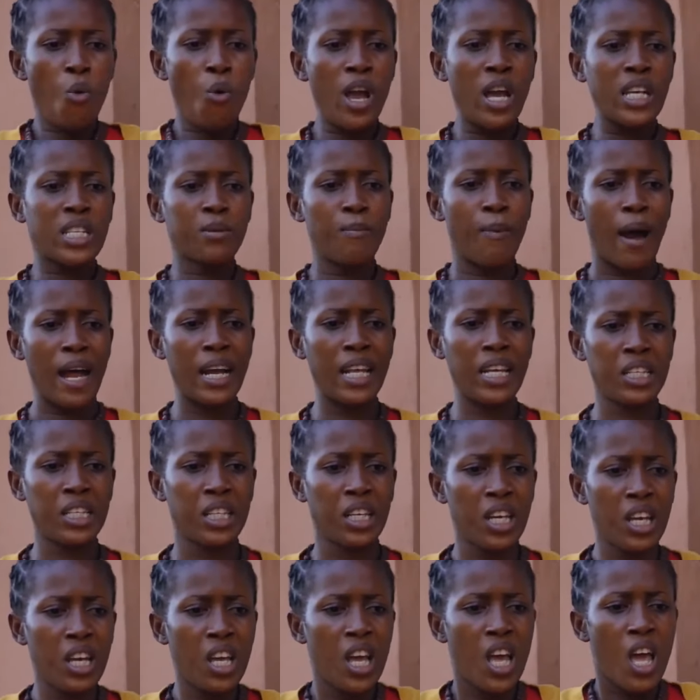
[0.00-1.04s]
Who is Mary,
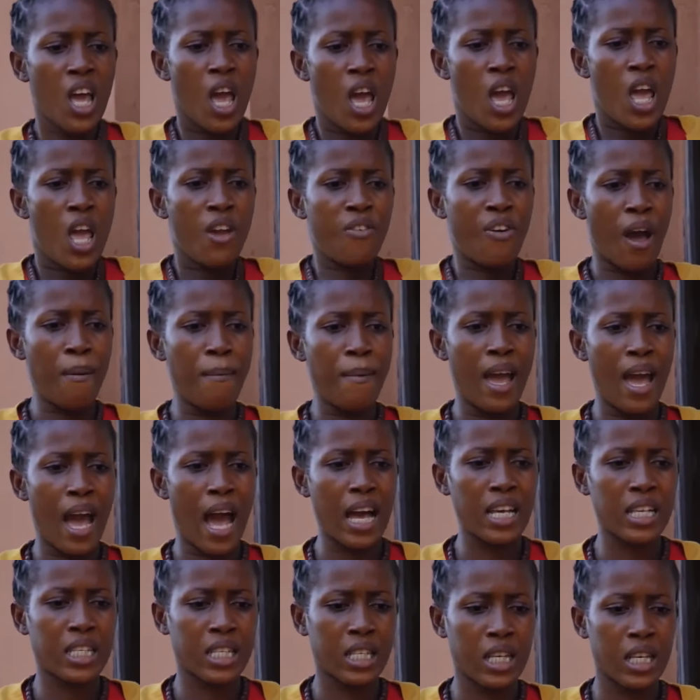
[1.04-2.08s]
if I may
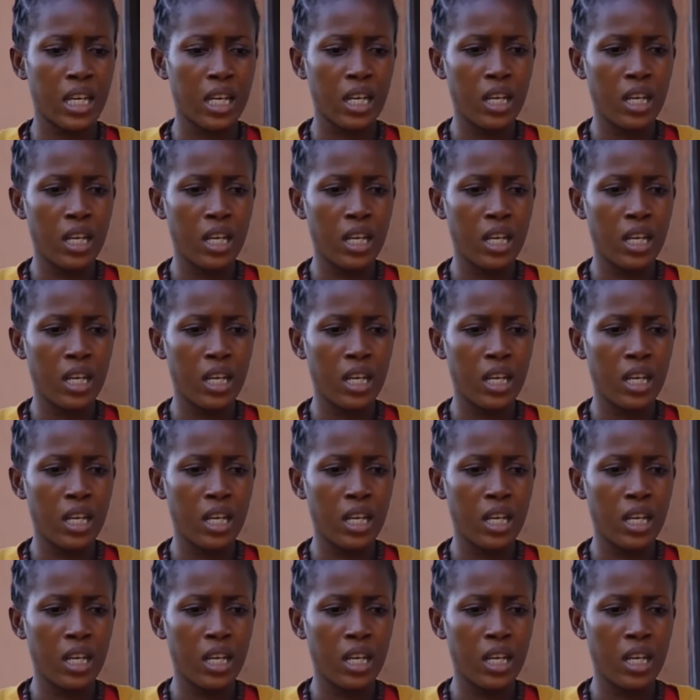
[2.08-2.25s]
ask?